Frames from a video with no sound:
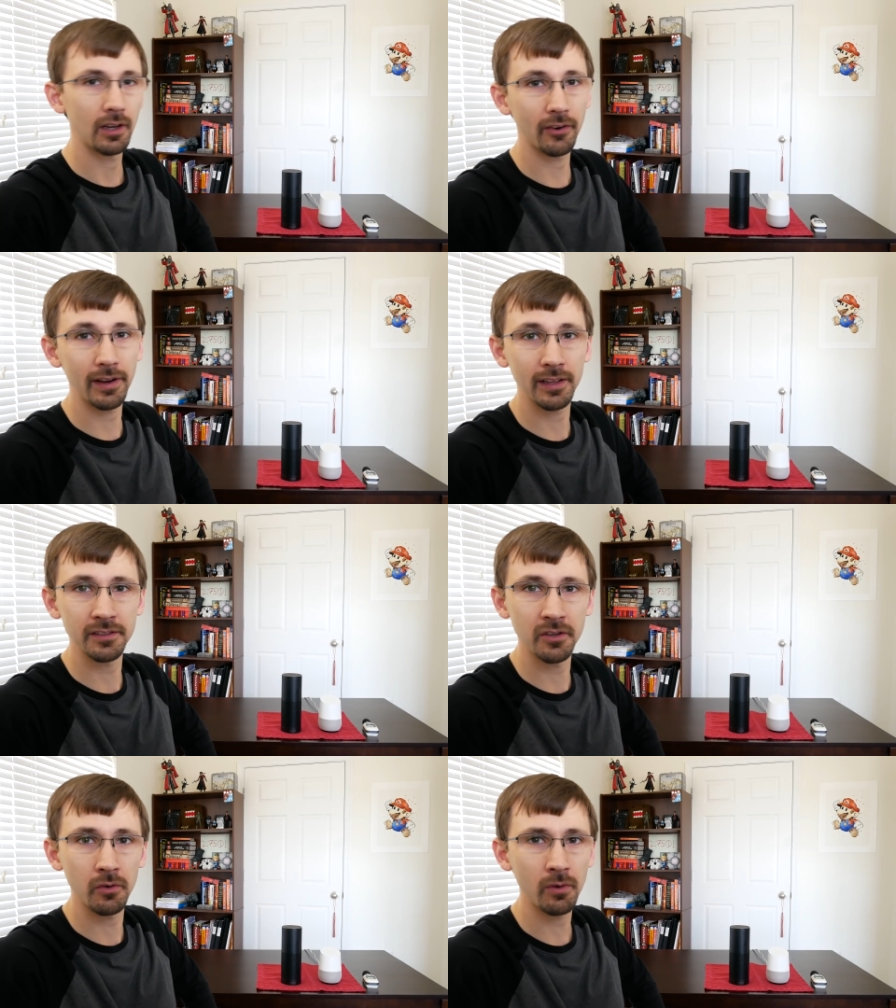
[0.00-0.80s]
All right,
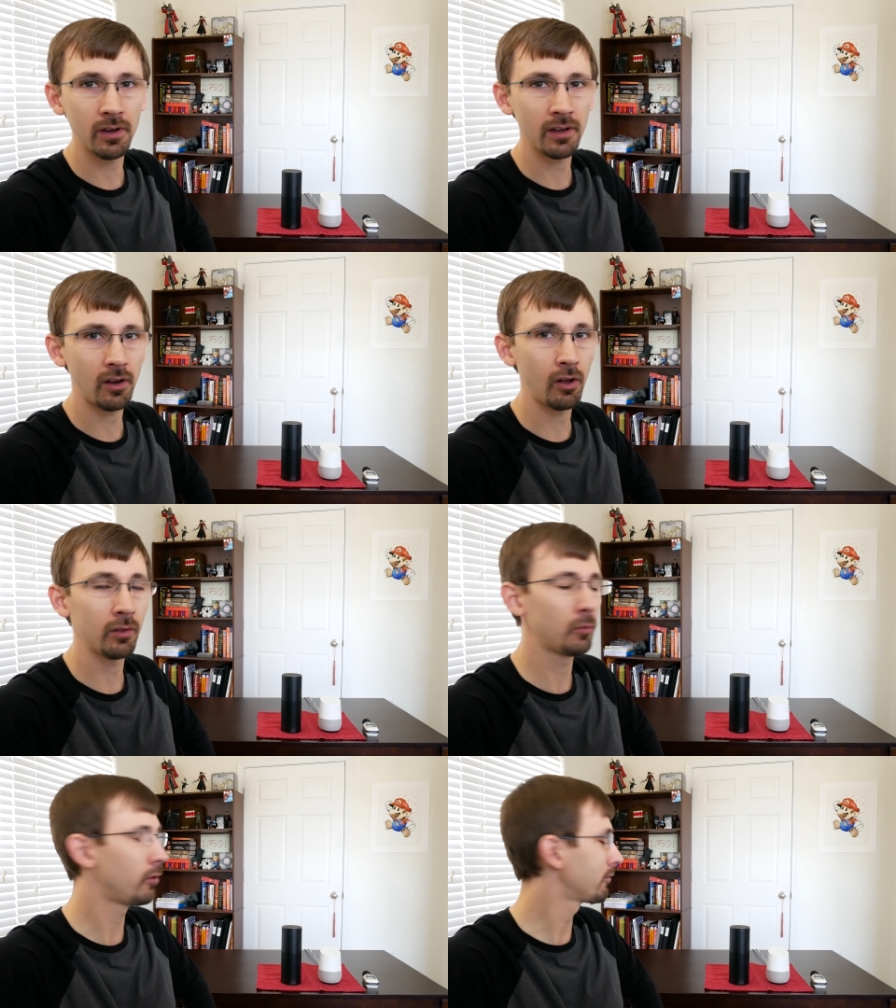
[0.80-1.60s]
let's go uh,
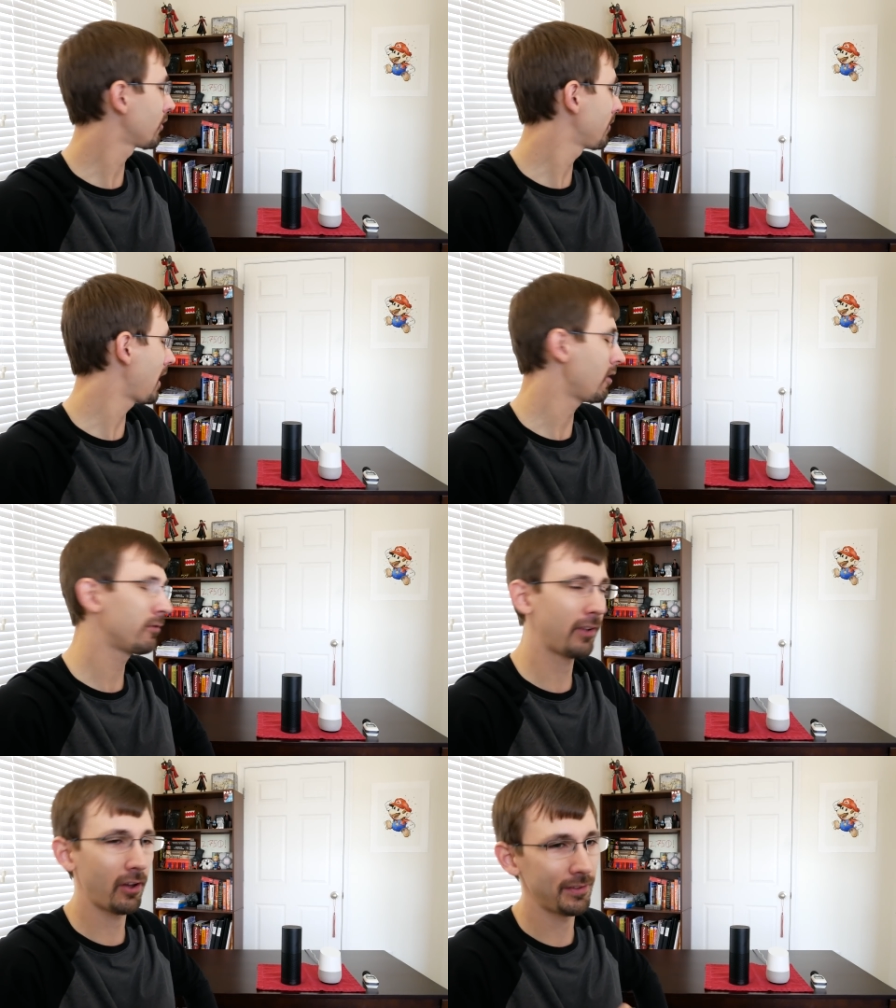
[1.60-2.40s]
all Wolfram
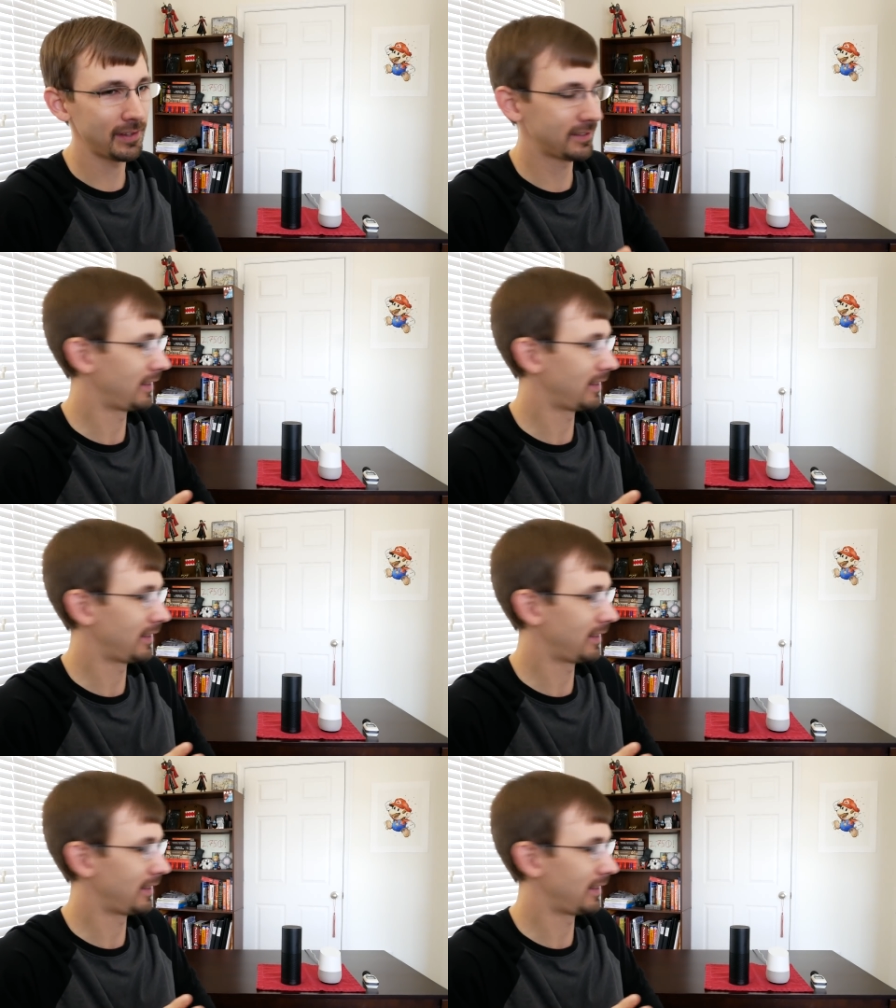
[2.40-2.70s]
Alpha on this